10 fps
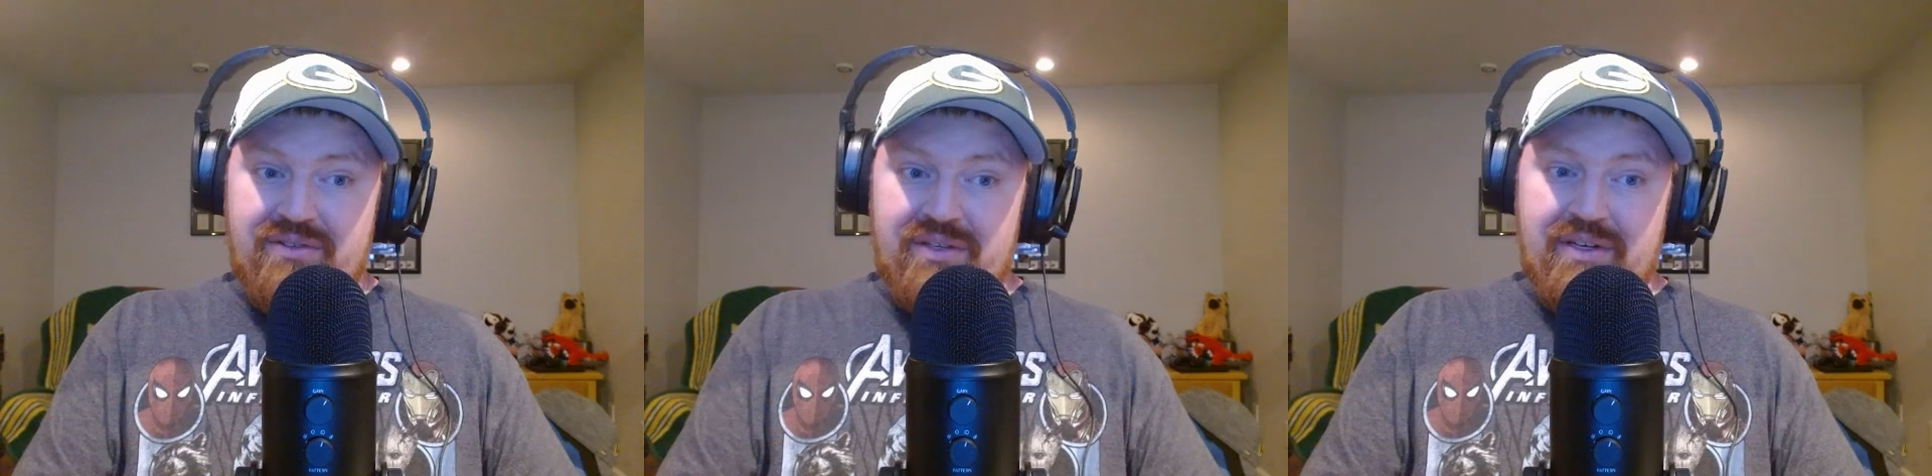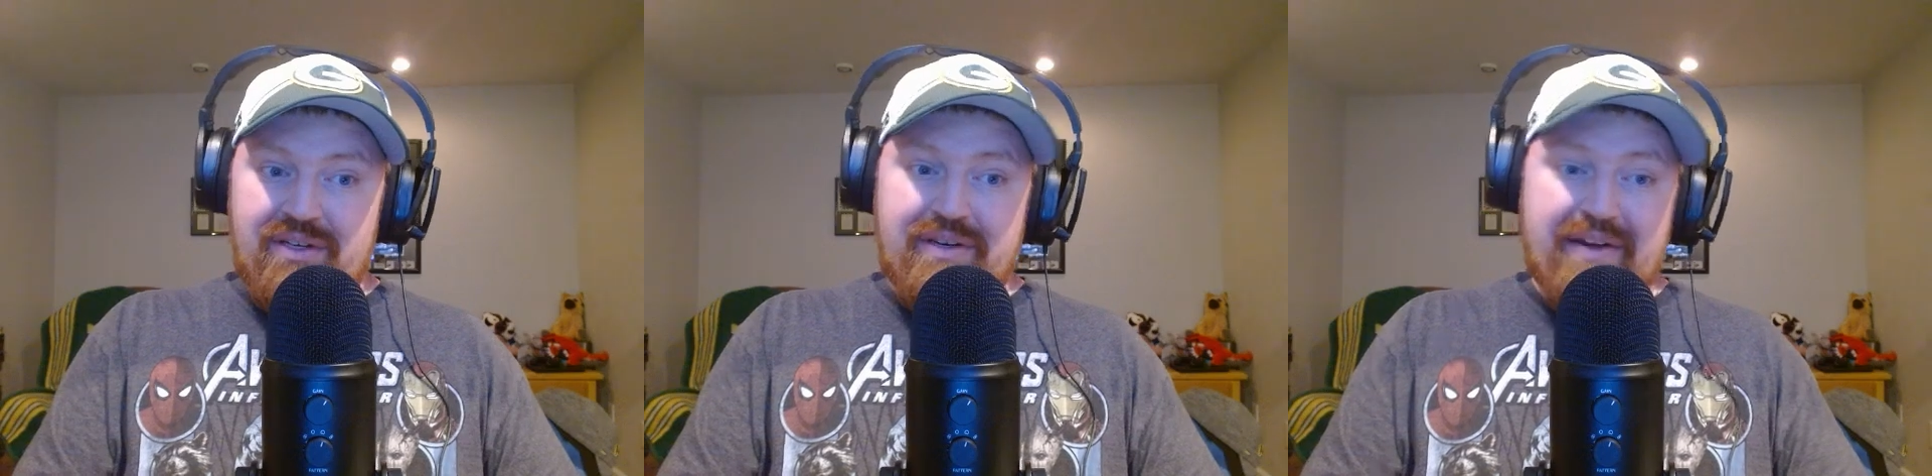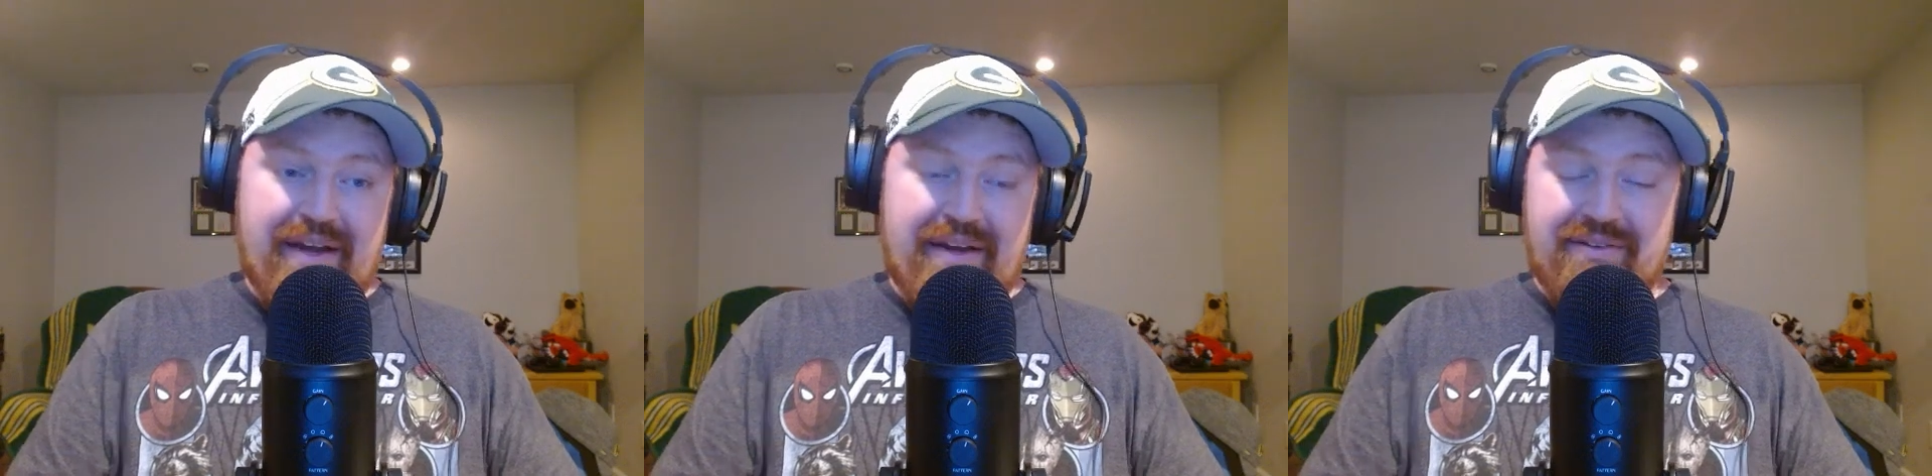year
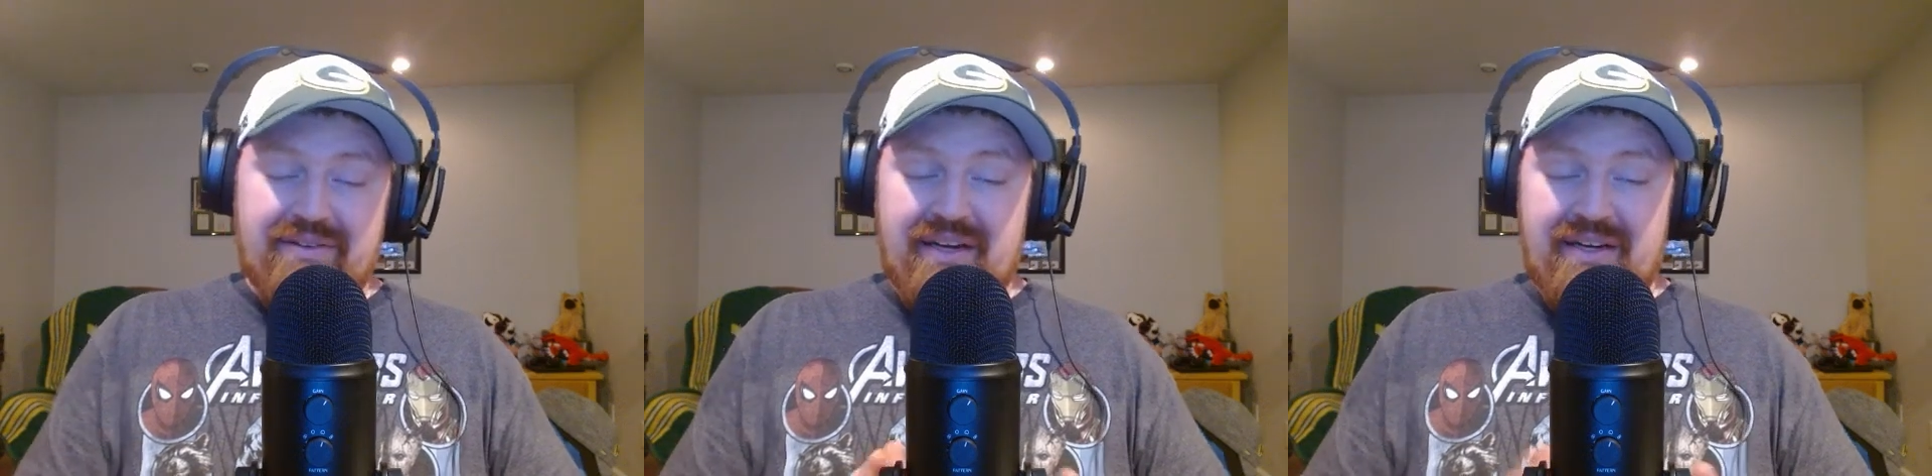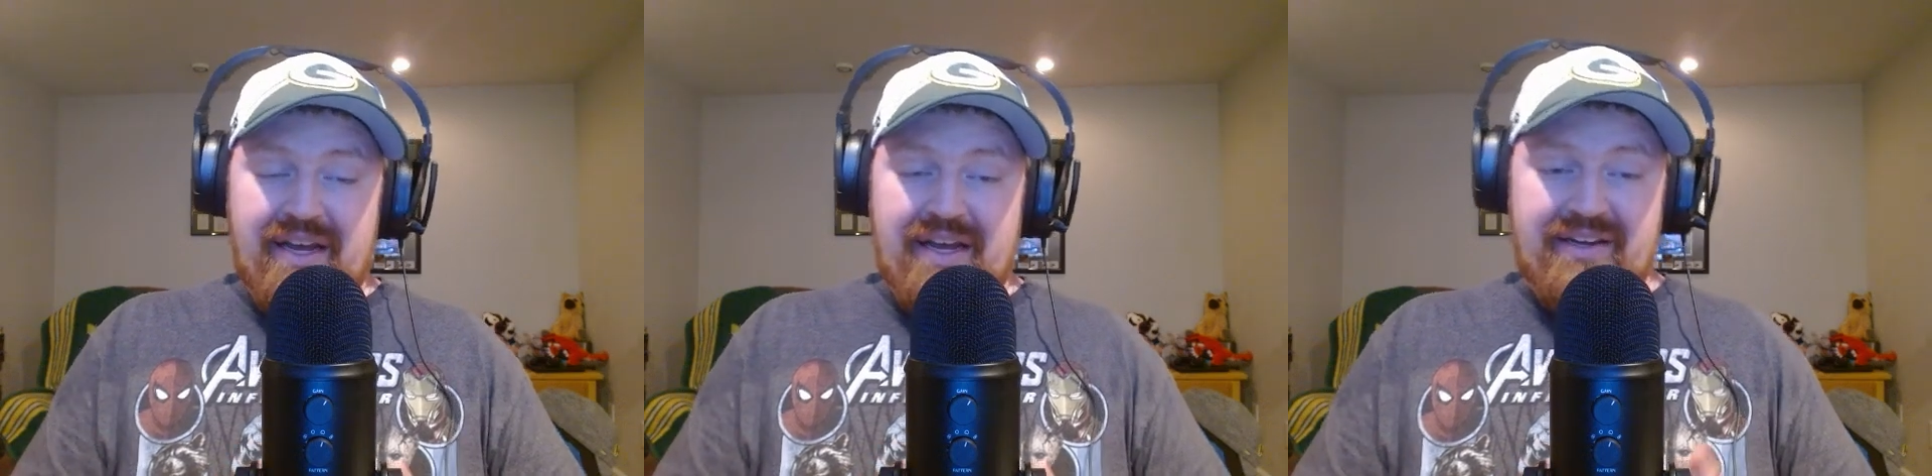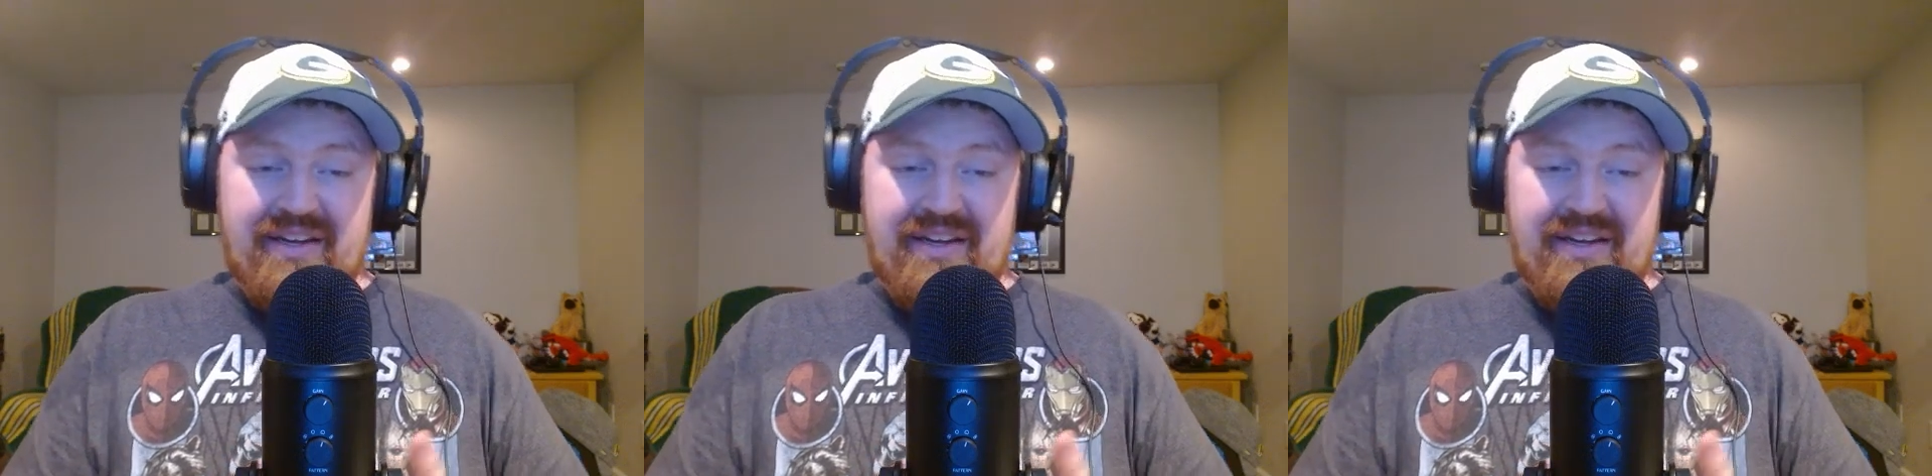and has kind of had